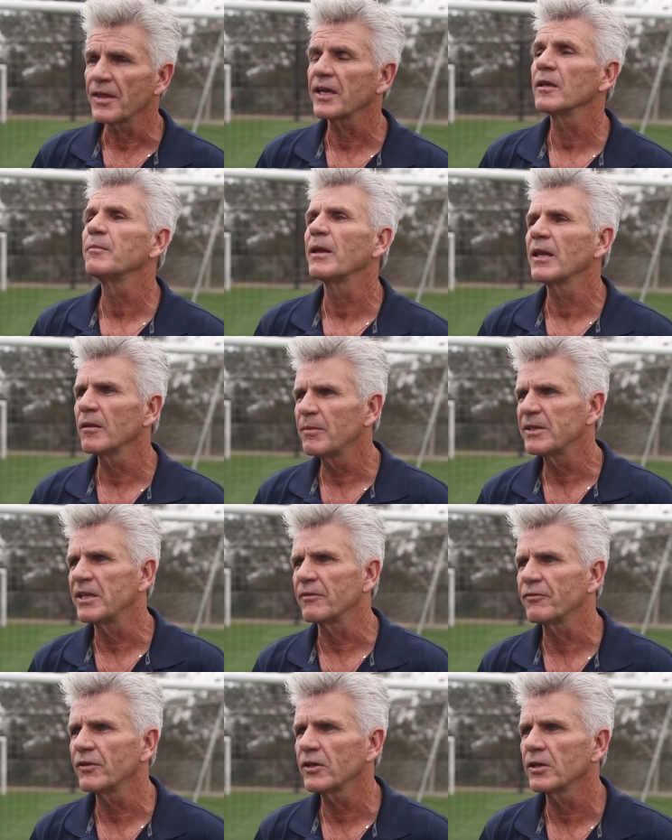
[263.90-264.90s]
think it'll be a little bit
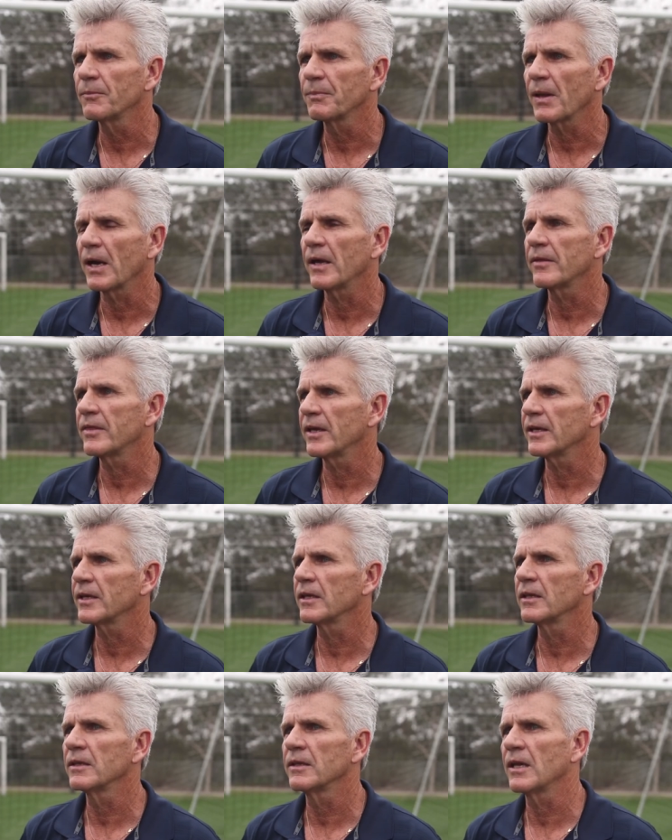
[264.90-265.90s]
different. I think
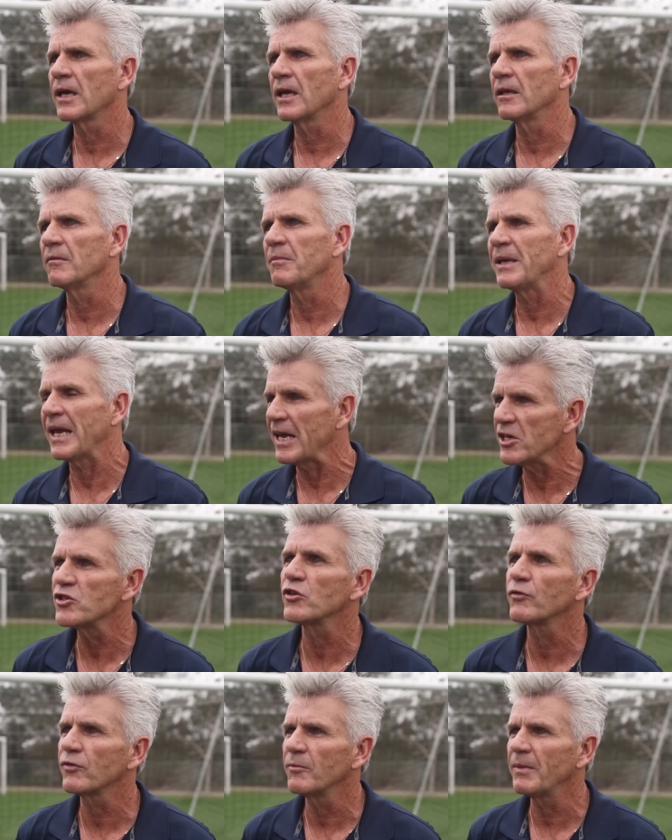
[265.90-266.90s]
it'll be
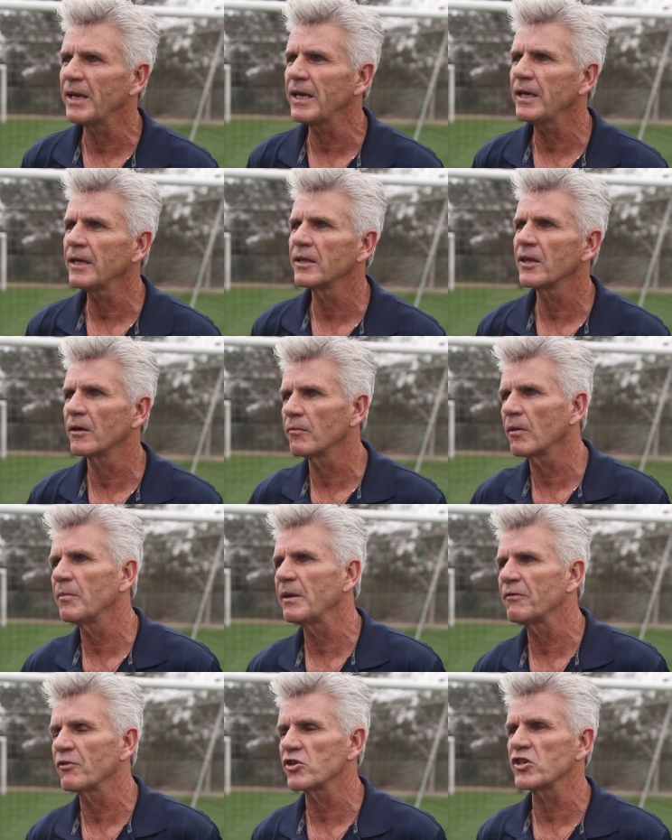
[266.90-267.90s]
easier for me than it will
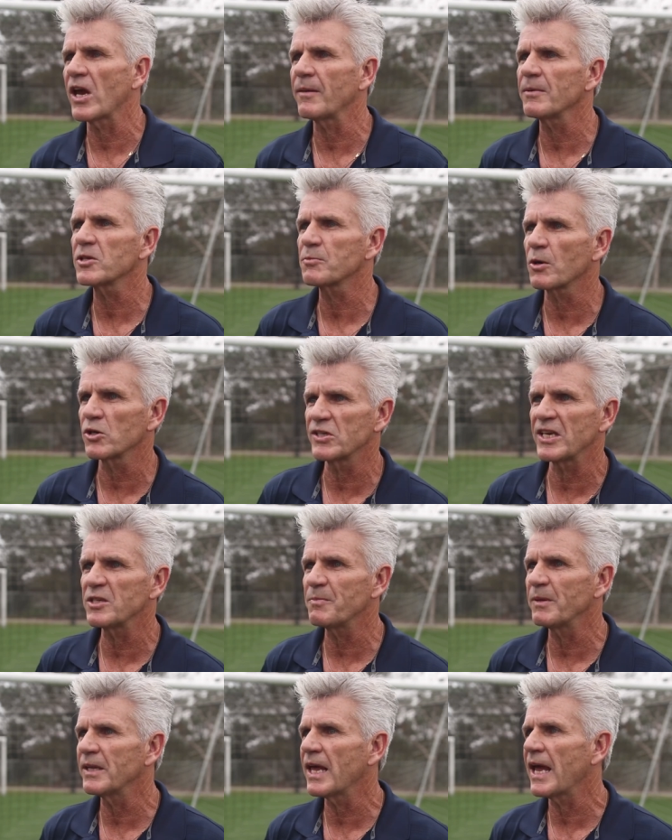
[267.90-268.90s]
be for Seamus, because he's
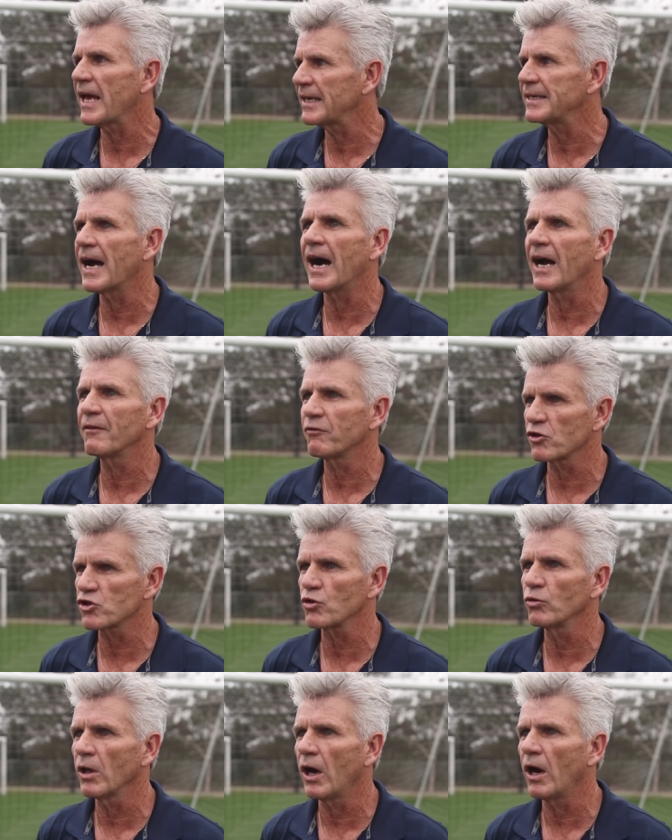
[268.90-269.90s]
been the head guy for
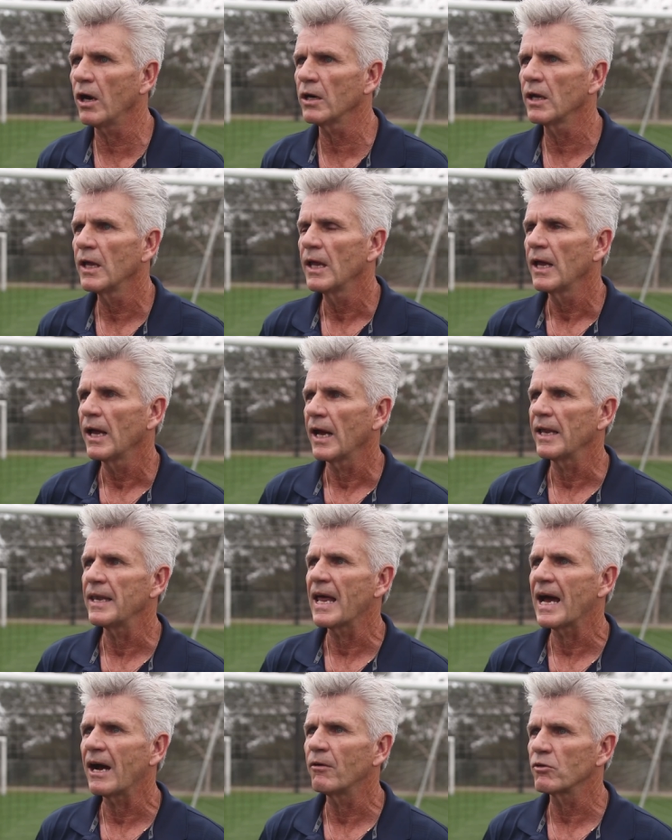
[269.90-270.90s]
so long, and
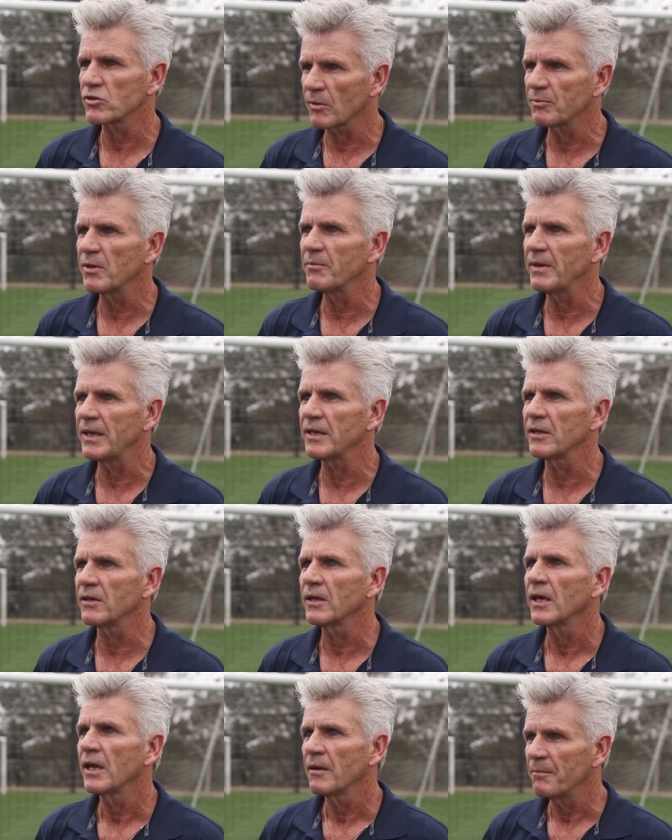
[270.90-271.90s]
now it's up to me to
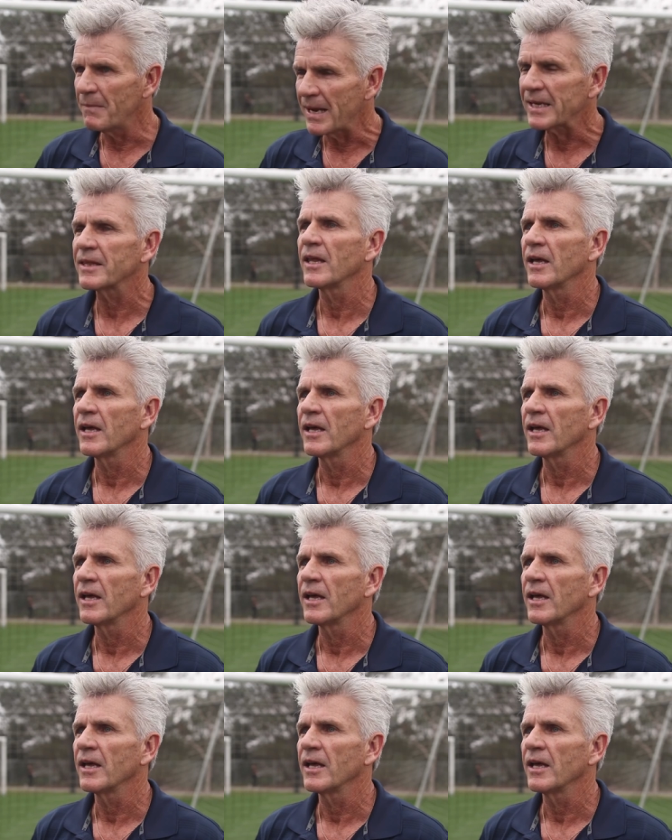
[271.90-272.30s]
make